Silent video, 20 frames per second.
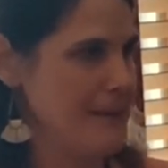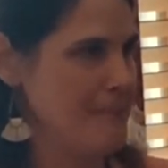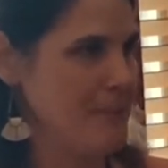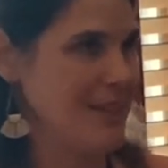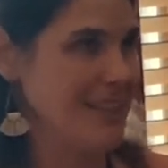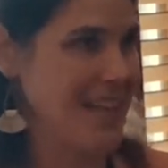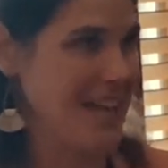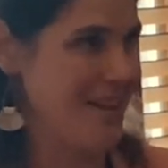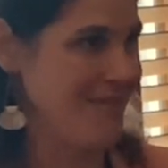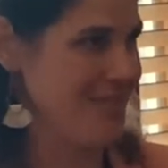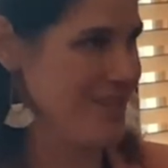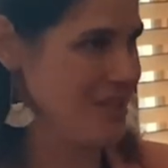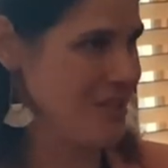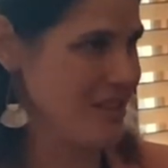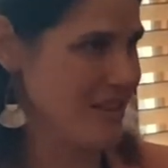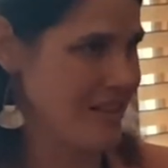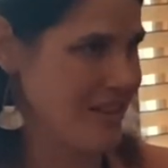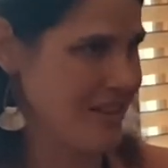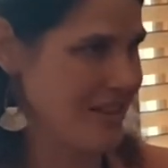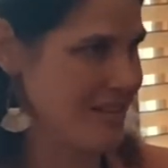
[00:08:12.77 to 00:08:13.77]

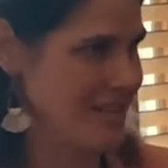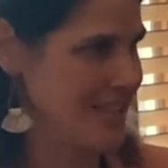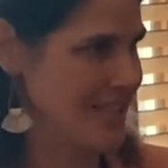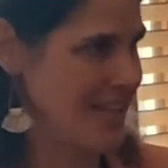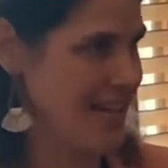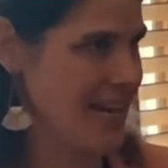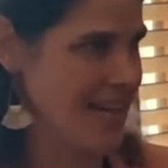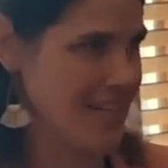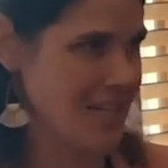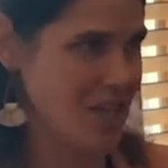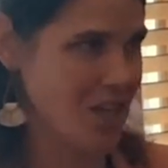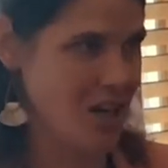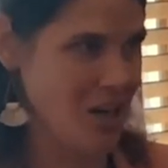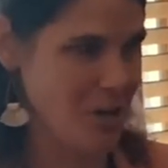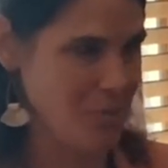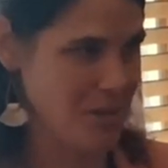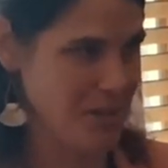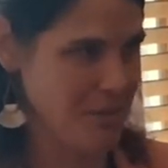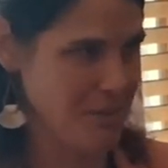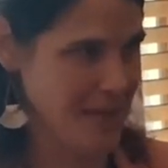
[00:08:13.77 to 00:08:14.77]
lavender to kind of
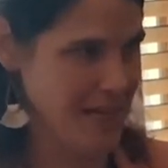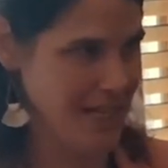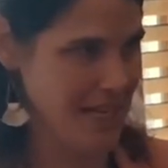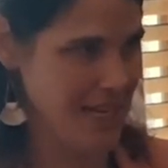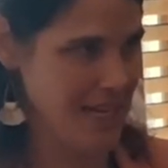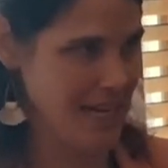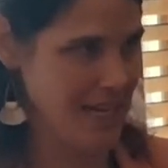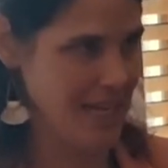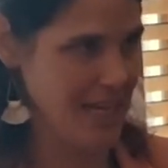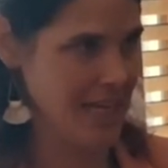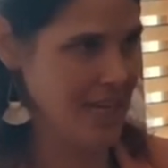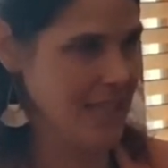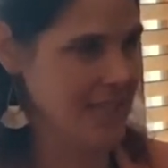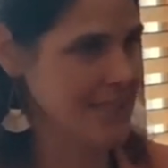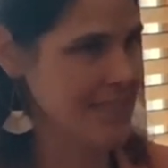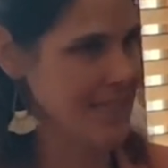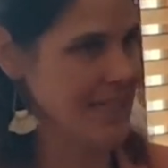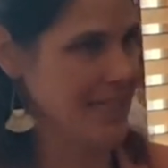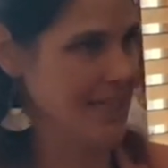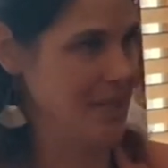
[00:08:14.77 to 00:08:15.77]
calm him at night,
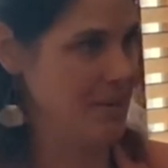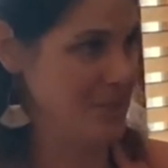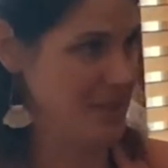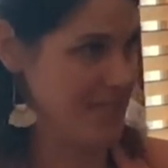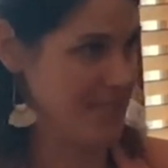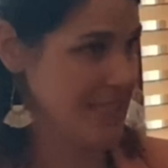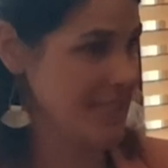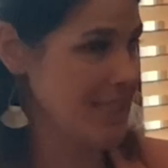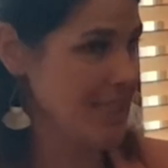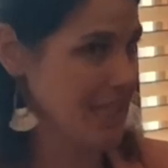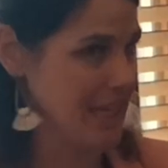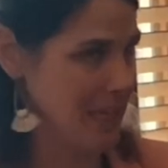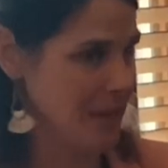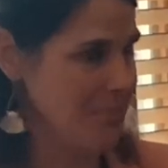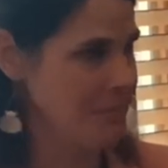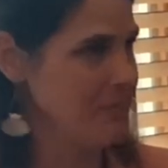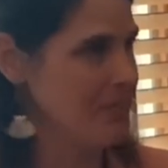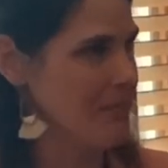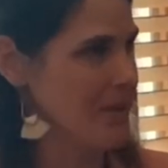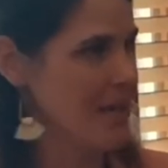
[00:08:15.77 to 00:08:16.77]
to get him to sleep.